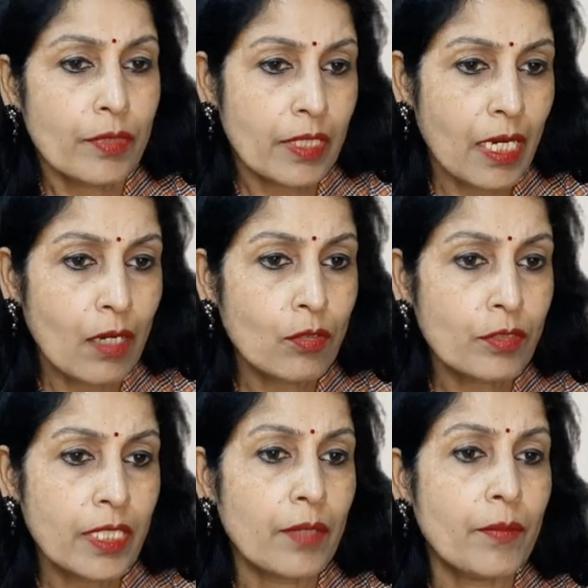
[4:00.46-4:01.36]
now
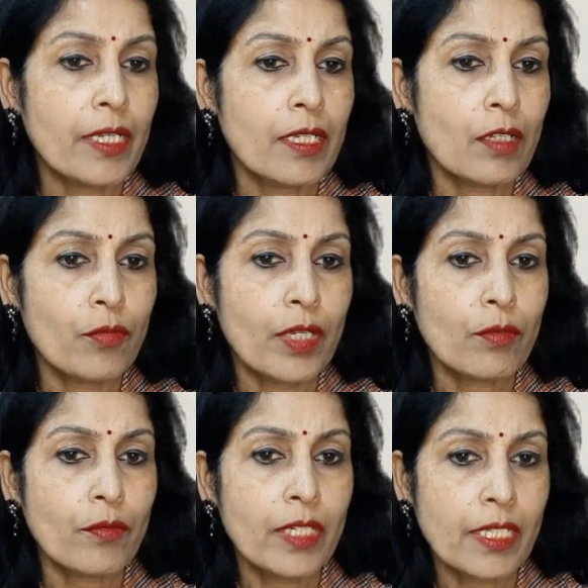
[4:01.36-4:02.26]
the remainder, when
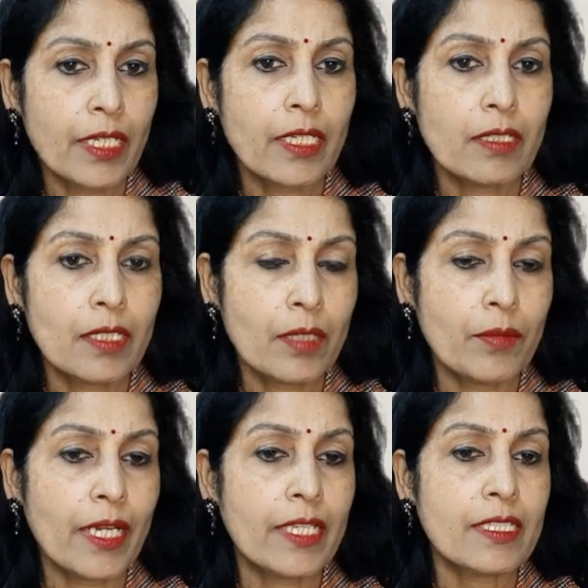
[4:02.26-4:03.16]
we will take the
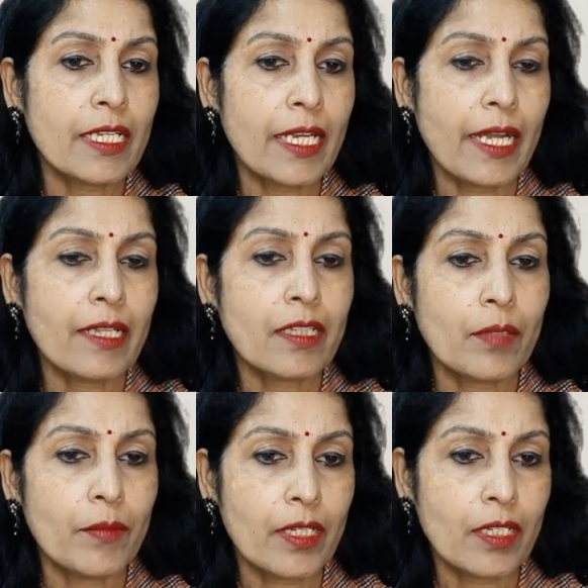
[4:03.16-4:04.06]
divisor and the
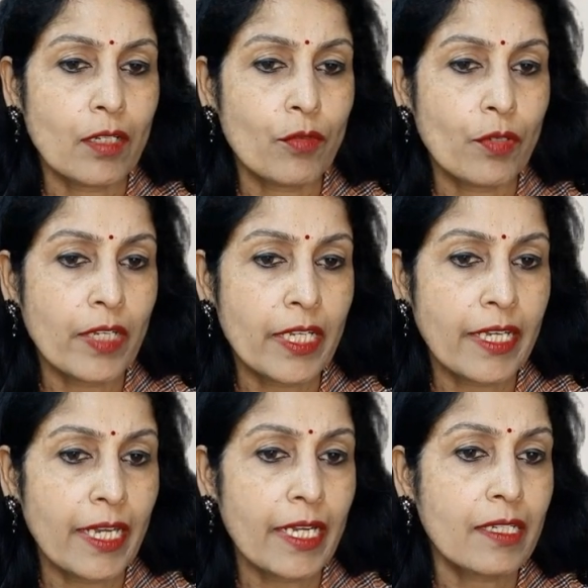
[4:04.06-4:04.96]
remainder, we will
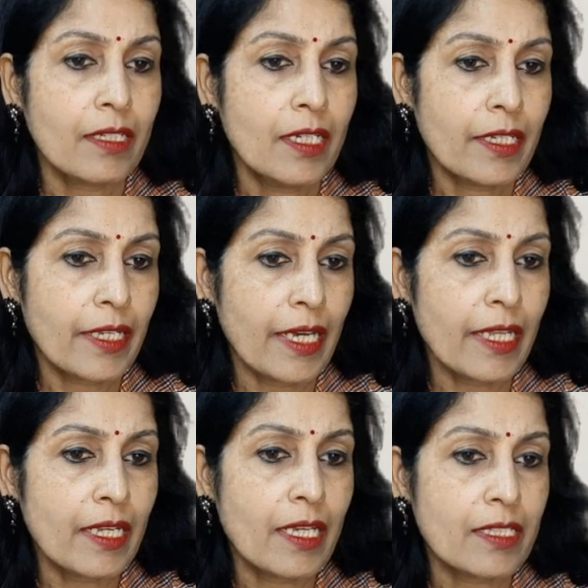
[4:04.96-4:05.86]
get
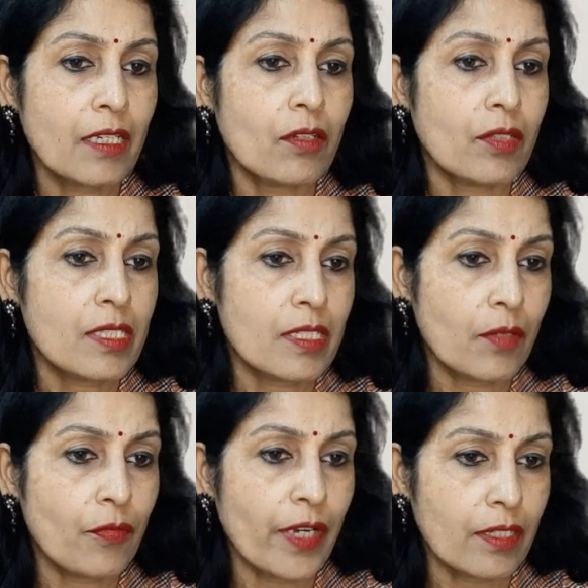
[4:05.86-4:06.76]
10 as a
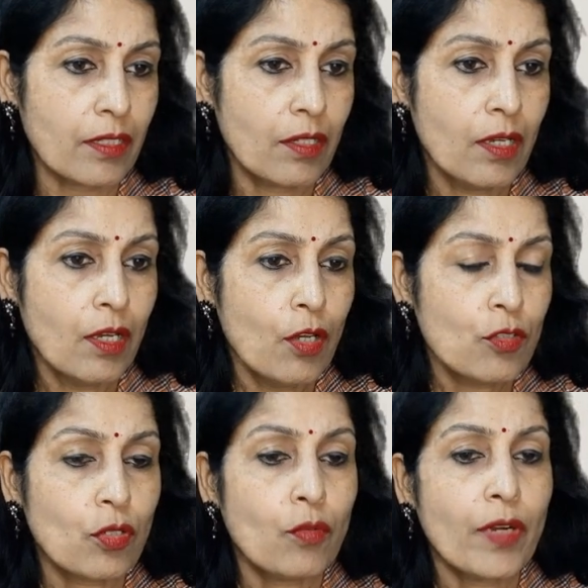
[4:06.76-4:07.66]
constant factor.
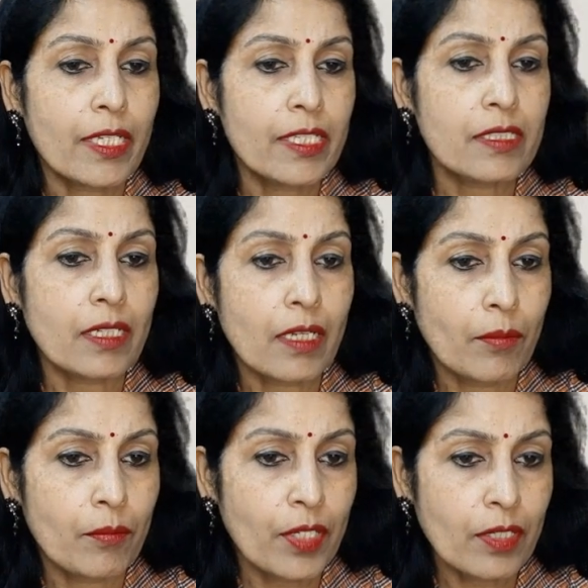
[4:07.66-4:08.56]
So what is the
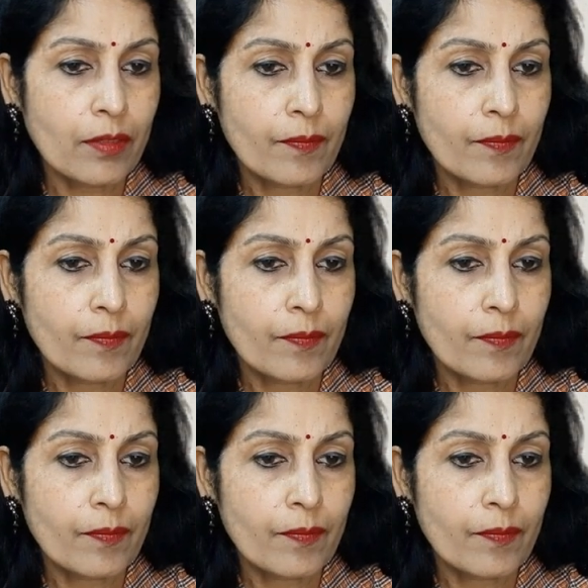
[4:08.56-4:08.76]
number?